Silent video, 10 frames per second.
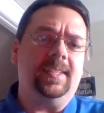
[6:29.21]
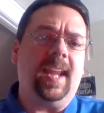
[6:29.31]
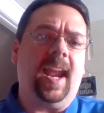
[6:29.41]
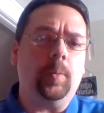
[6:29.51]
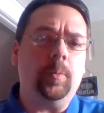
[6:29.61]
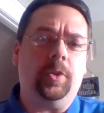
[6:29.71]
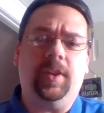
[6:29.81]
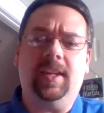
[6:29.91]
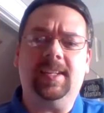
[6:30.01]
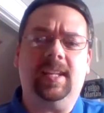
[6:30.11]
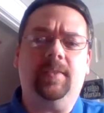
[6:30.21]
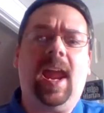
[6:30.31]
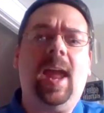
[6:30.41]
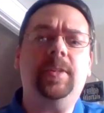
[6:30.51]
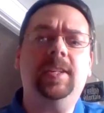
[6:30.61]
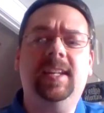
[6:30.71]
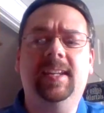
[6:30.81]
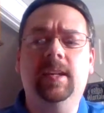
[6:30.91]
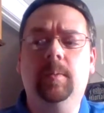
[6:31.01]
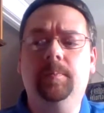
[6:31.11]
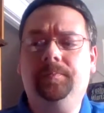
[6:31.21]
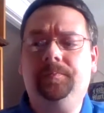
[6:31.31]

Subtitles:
terrible things that have happened to him,